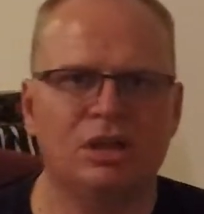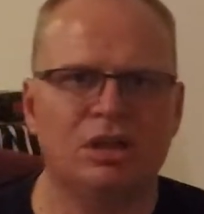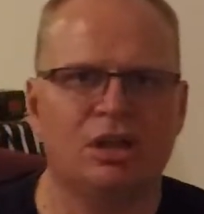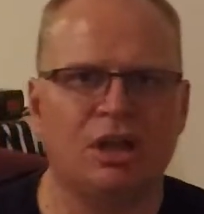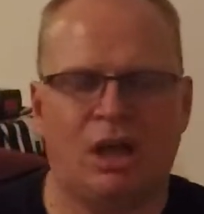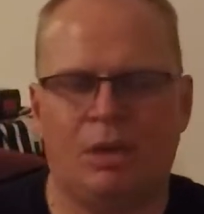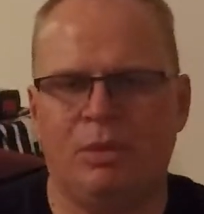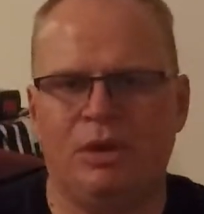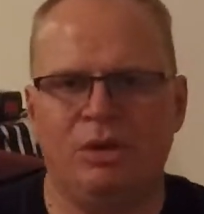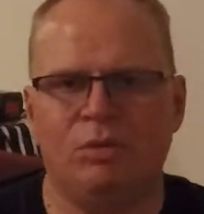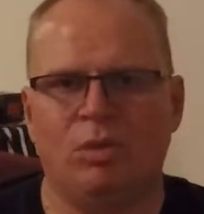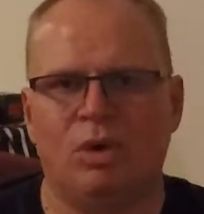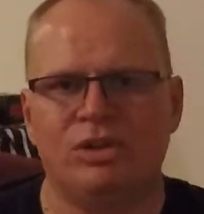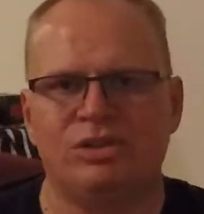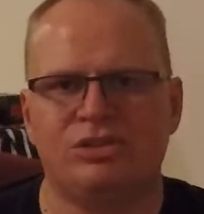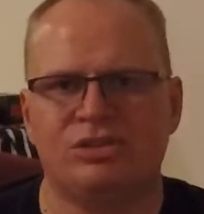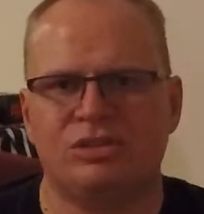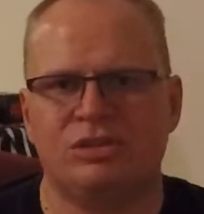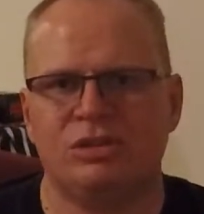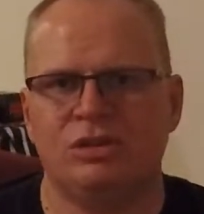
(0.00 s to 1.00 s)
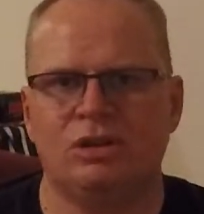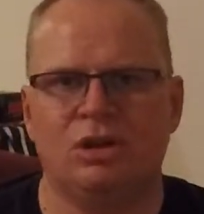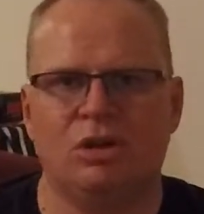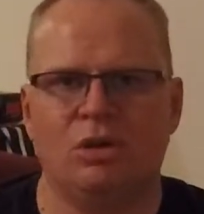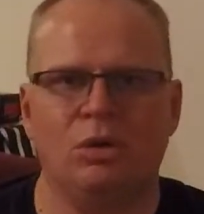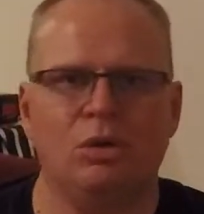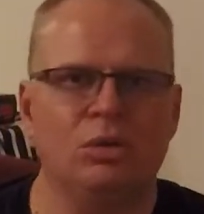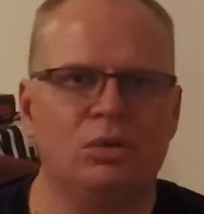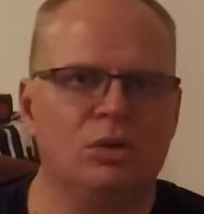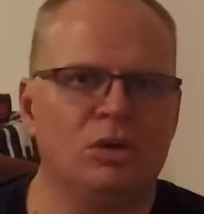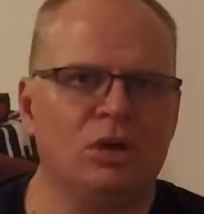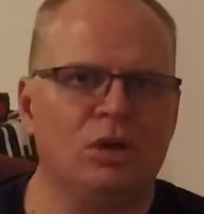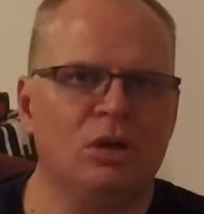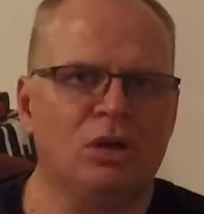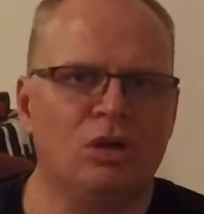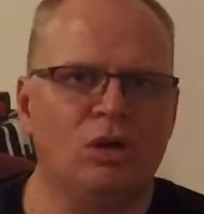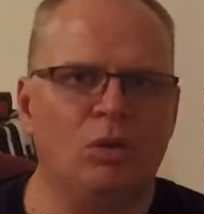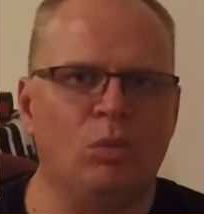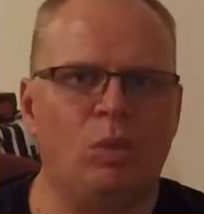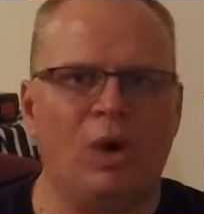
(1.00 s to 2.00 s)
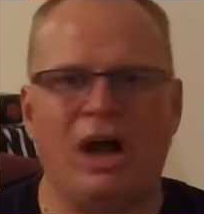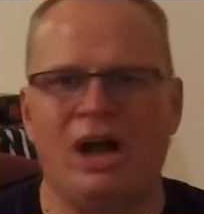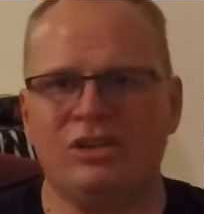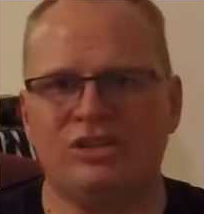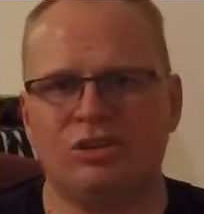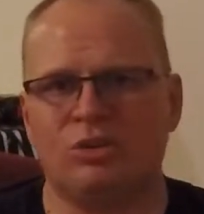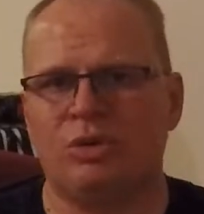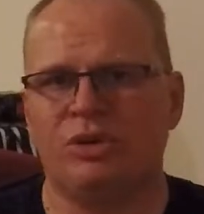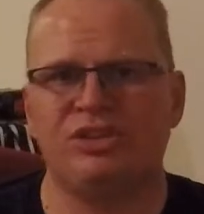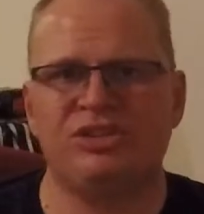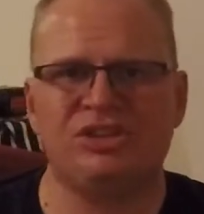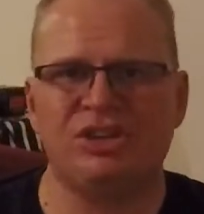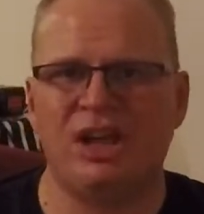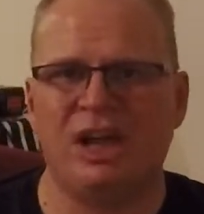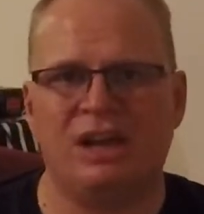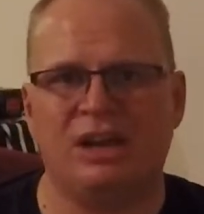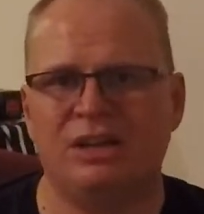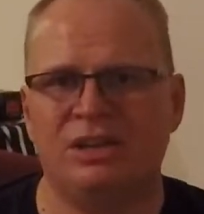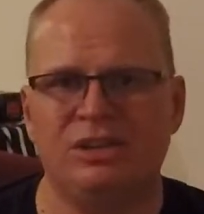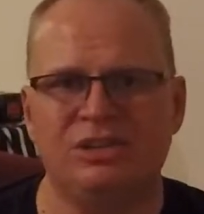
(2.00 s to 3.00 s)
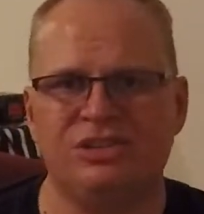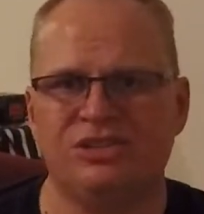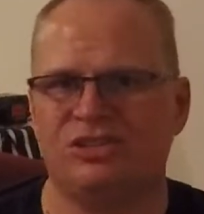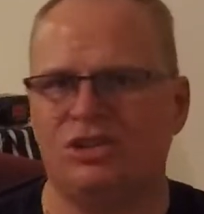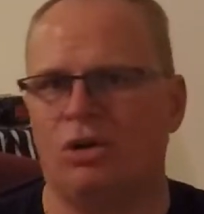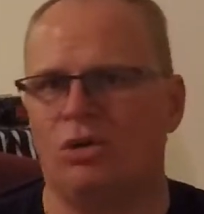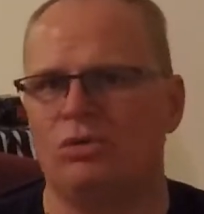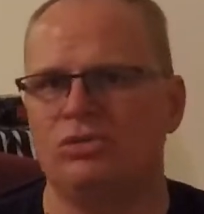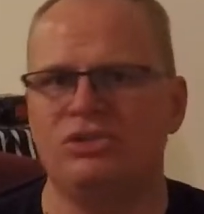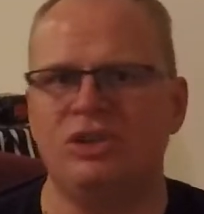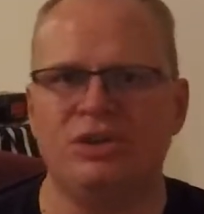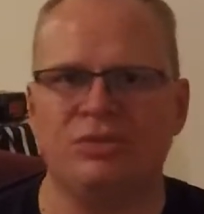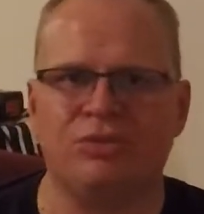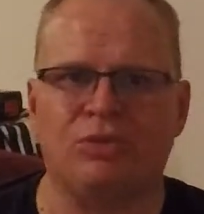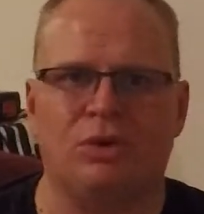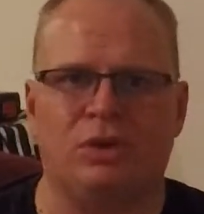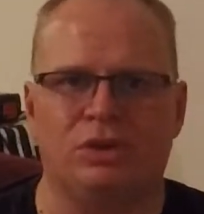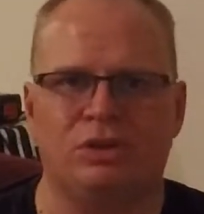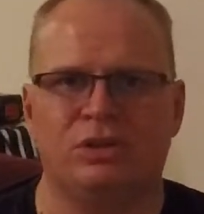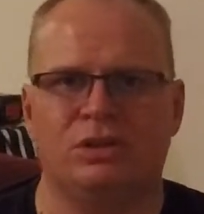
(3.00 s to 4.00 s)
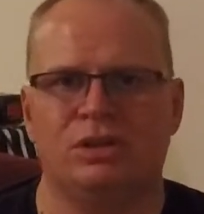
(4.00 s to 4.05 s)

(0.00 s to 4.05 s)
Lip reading: I mean, what's, you know, why is Christianity so different?